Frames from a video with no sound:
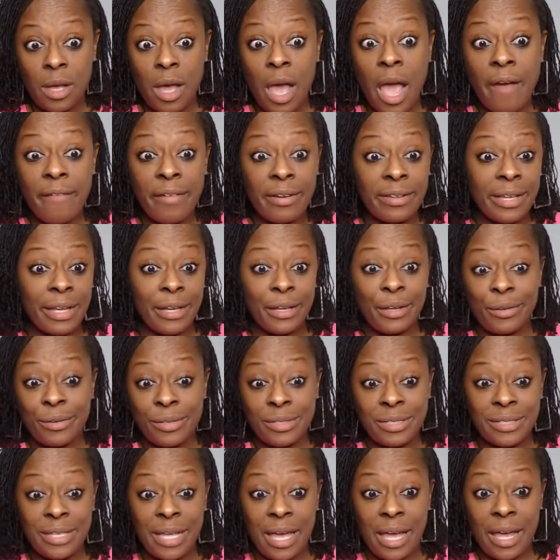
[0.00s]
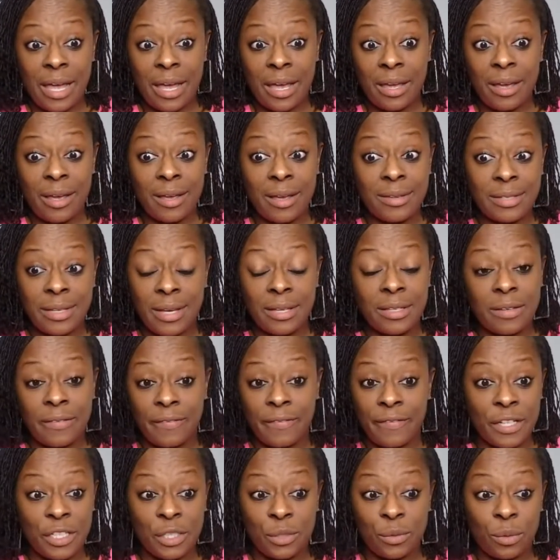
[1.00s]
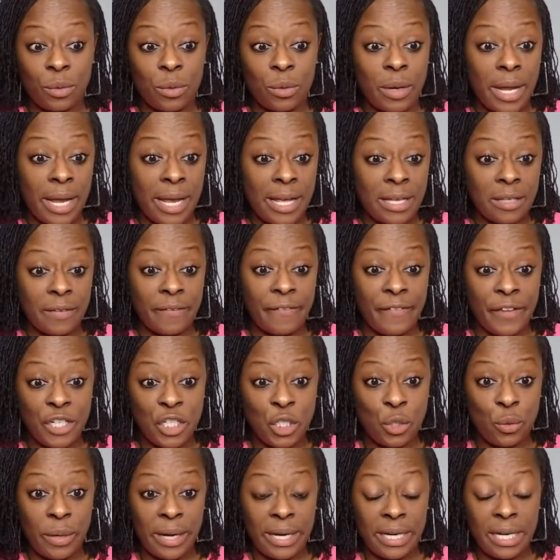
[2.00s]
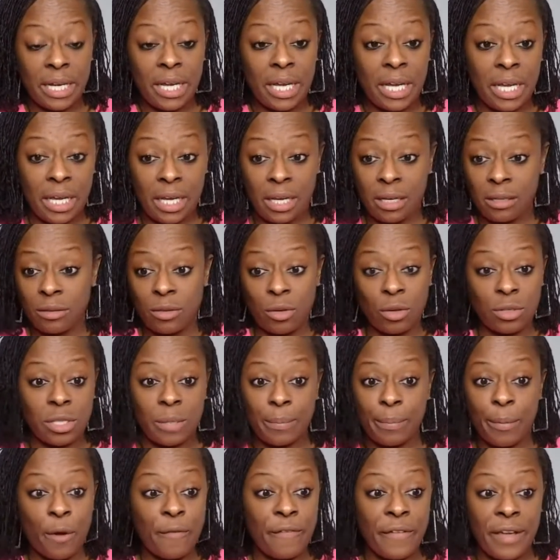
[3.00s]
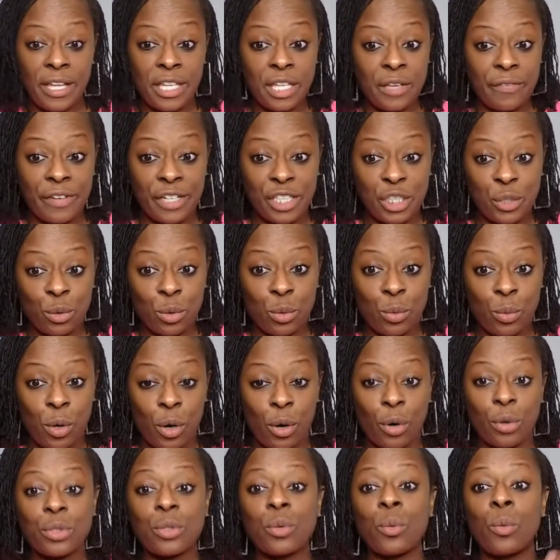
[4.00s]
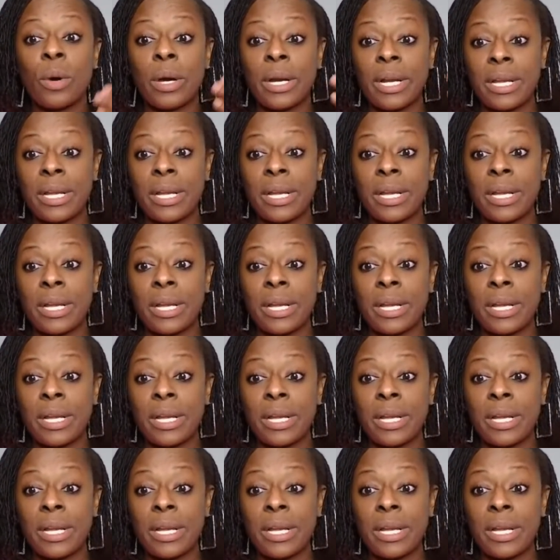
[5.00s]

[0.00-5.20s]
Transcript: everything you say is individual and he. Those are both individual words. What